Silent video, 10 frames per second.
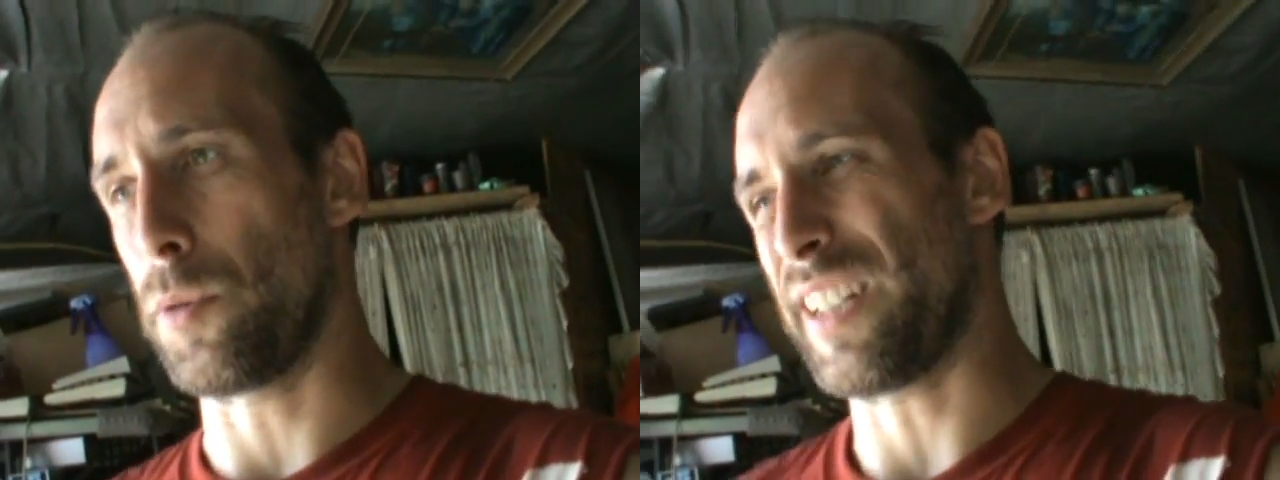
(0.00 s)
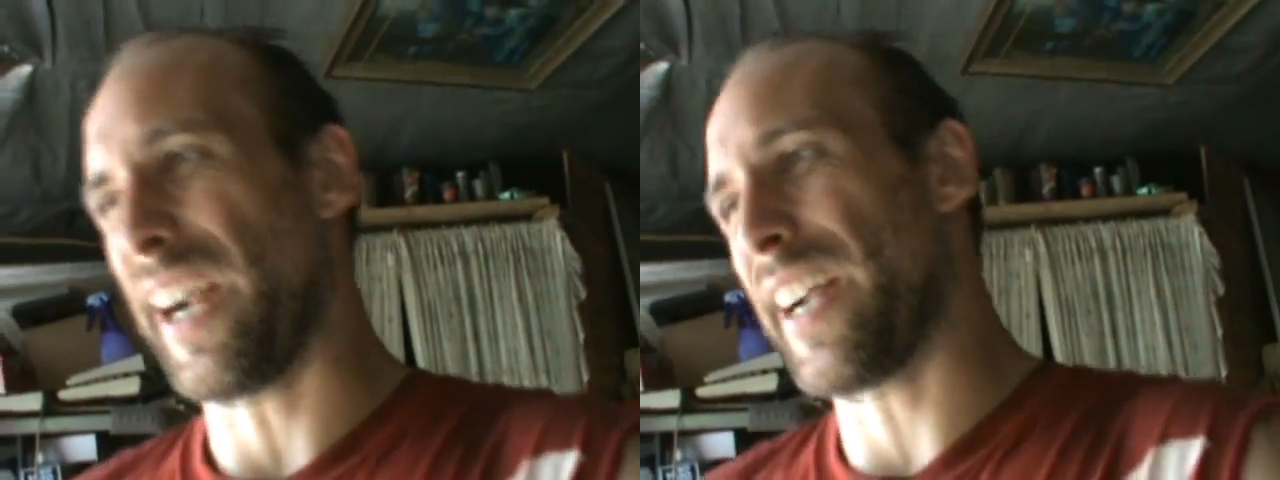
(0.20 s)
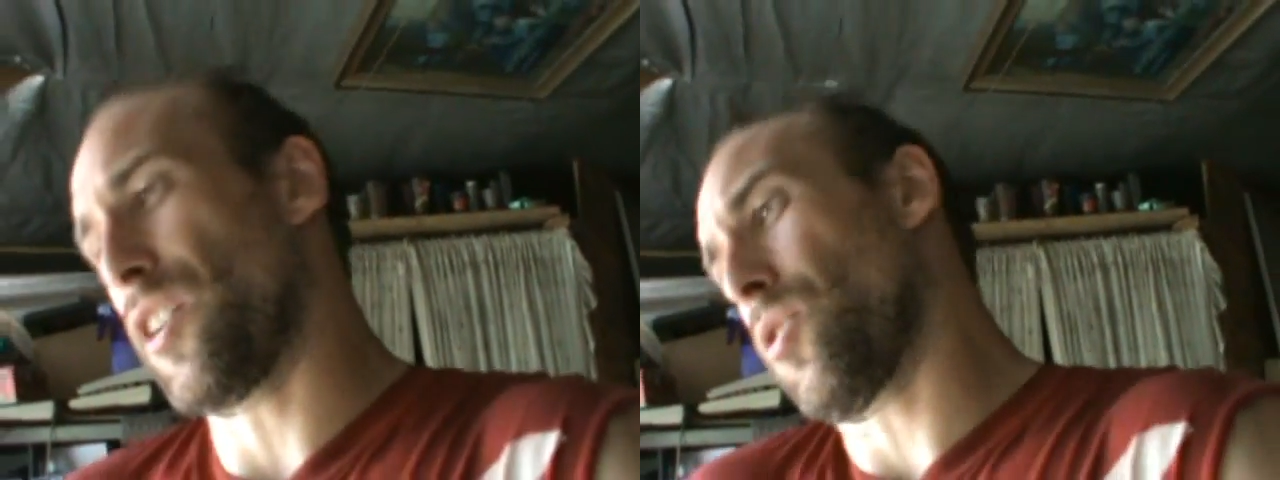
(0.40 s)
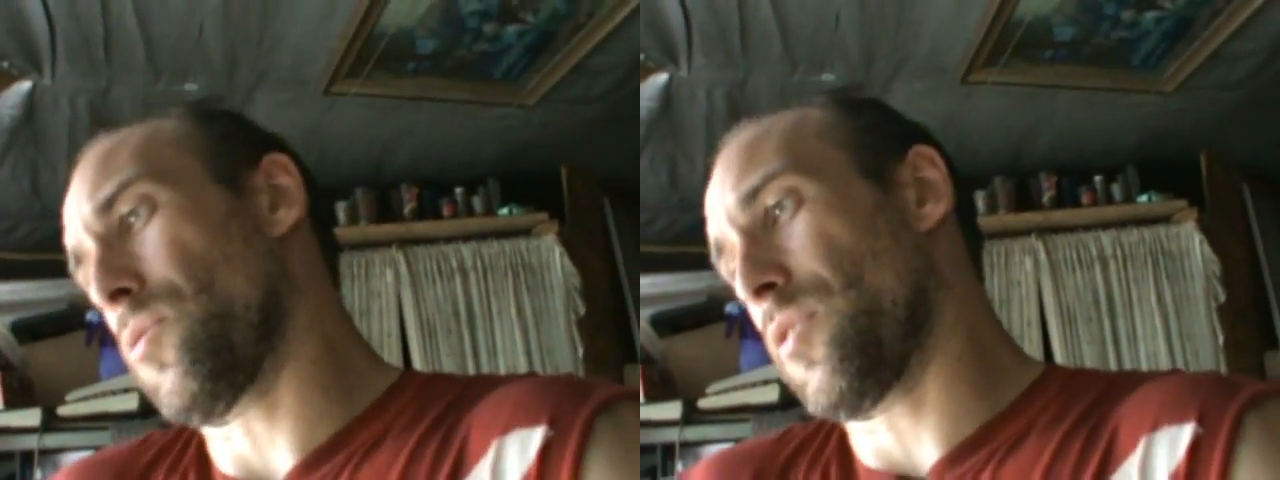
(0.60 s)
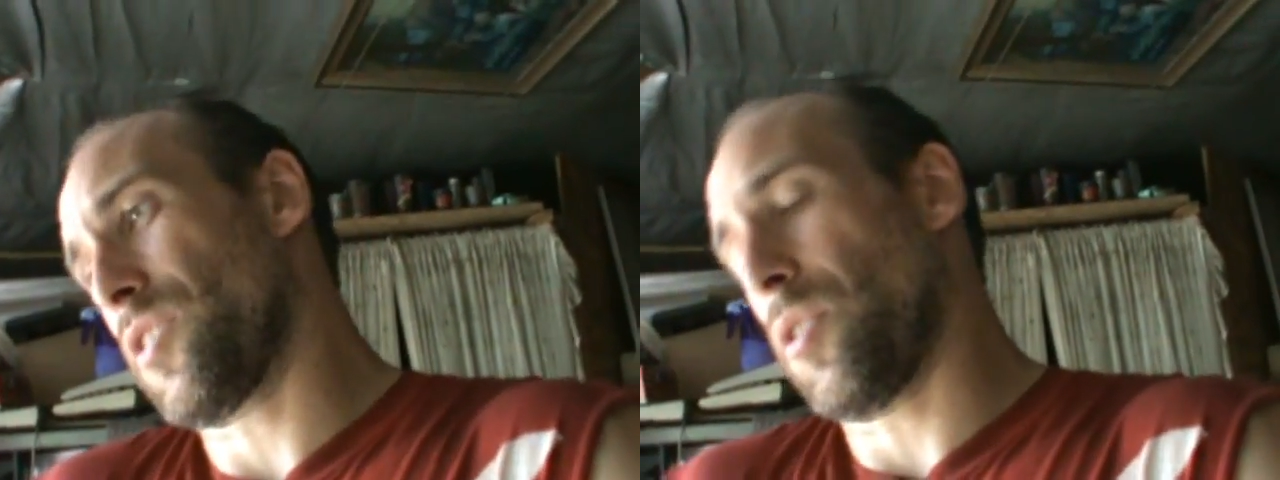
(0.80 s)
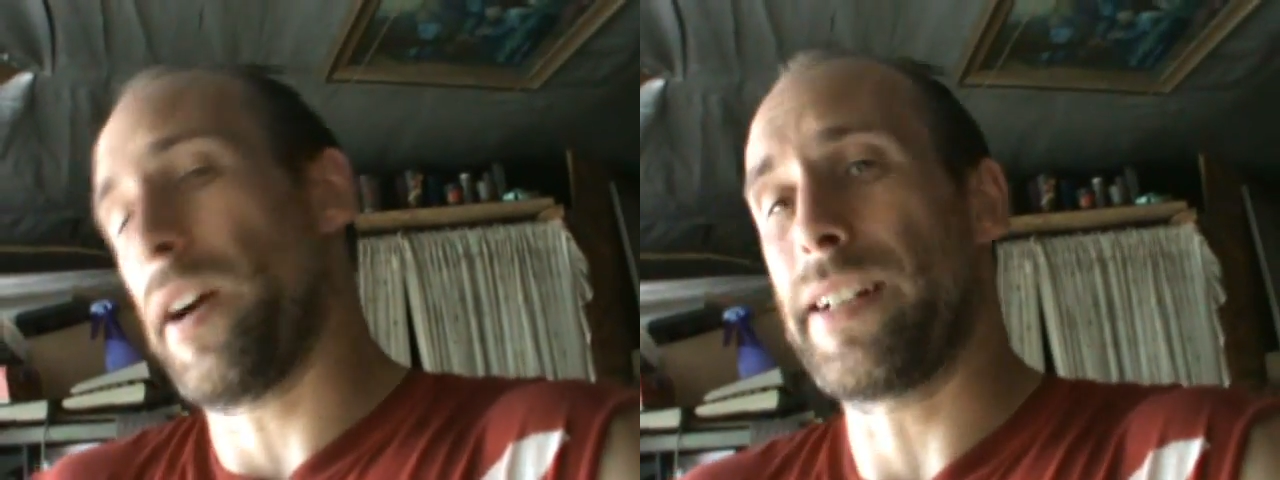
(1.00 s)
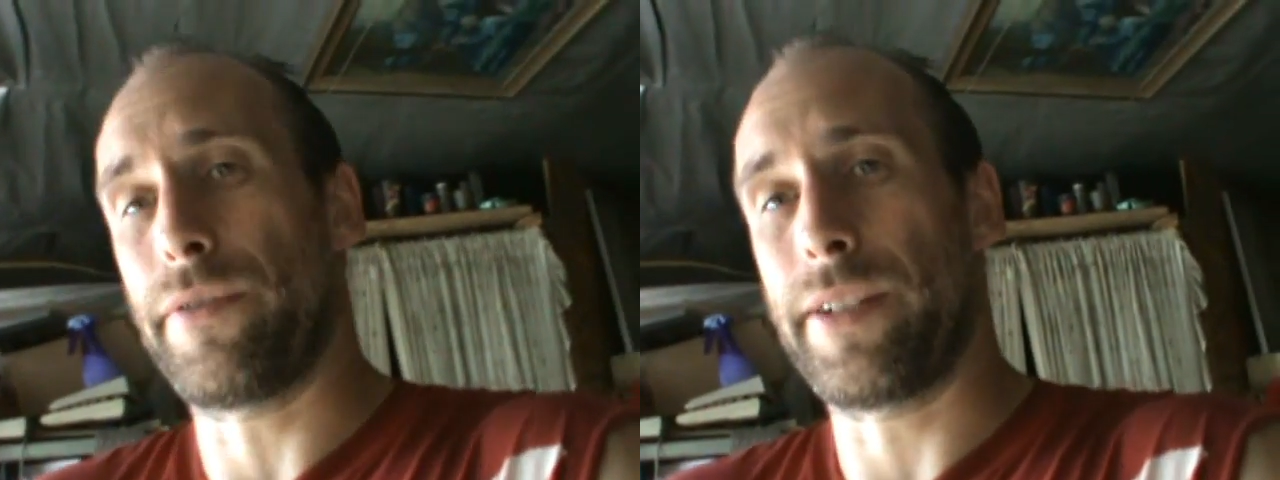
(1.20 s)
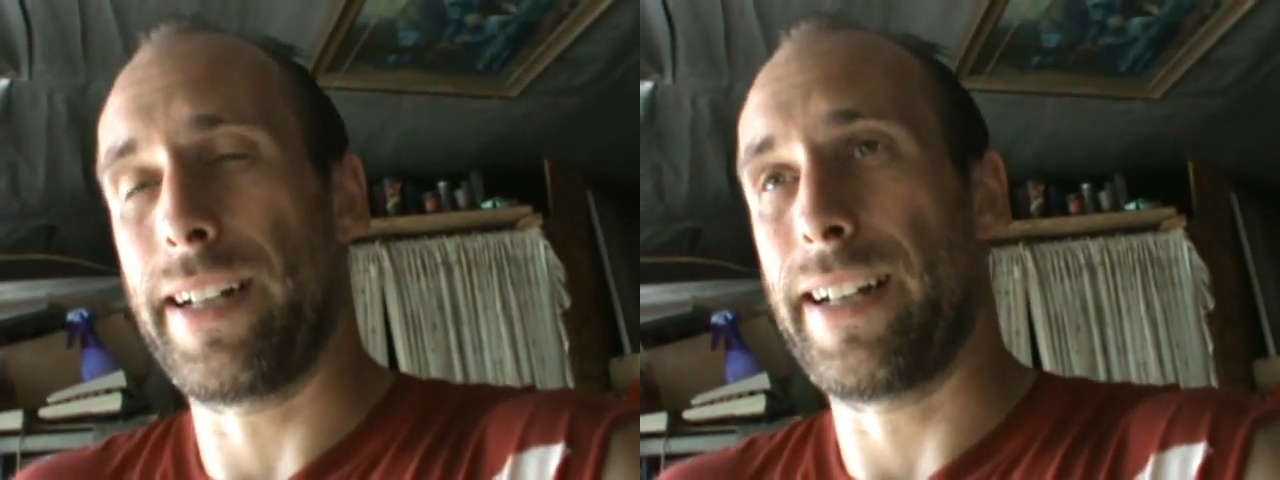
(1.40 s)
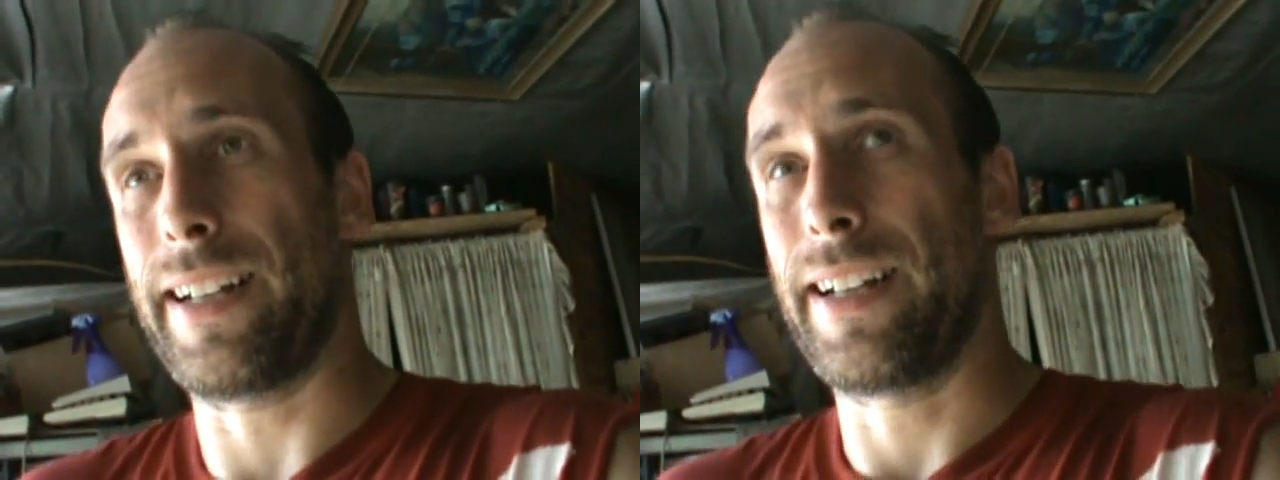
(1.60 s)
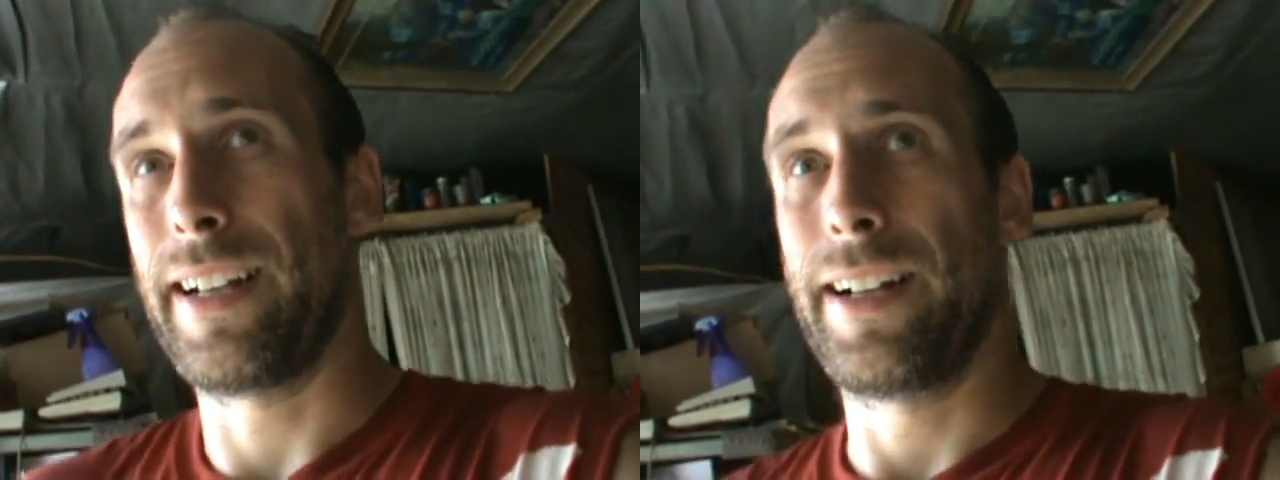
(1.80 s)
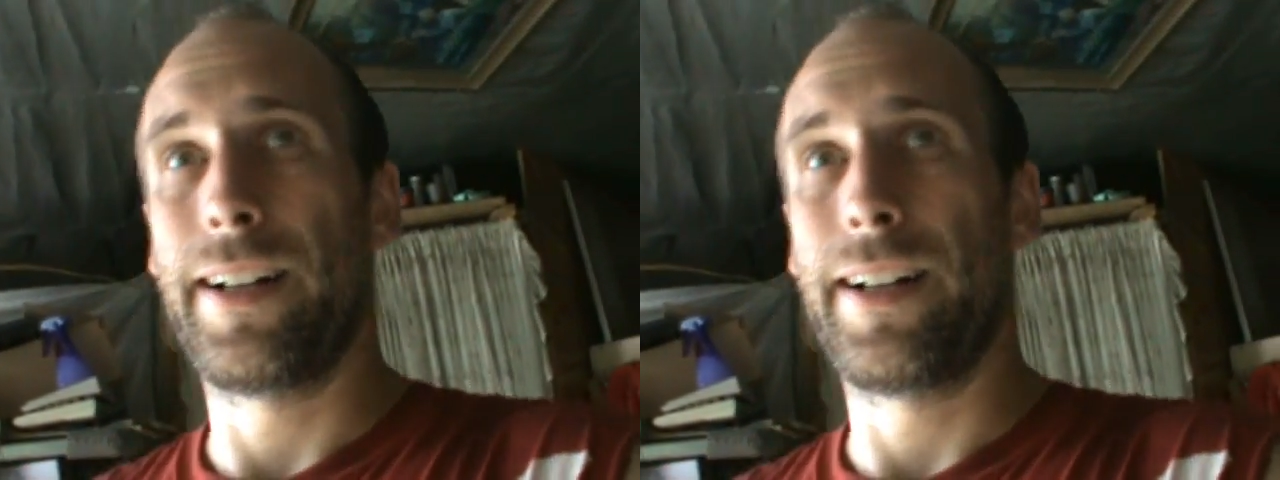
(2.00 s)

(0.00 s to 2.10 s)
which I don't, so I never did it.